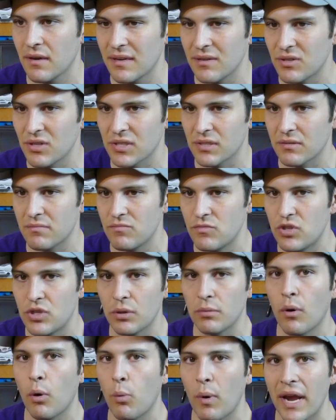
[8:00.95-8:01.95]
and just
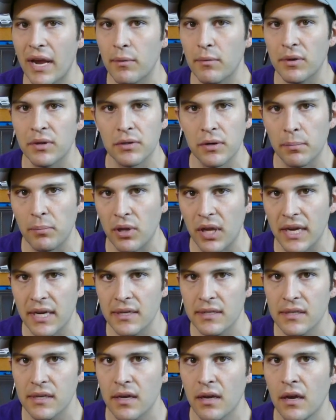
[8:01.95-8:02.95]
do away with
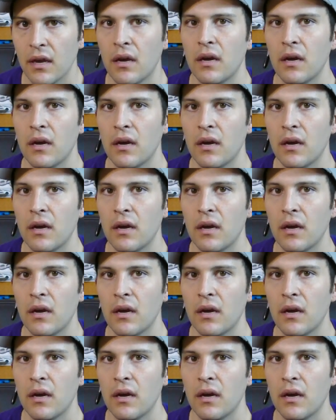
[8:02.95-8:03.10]
AAAs.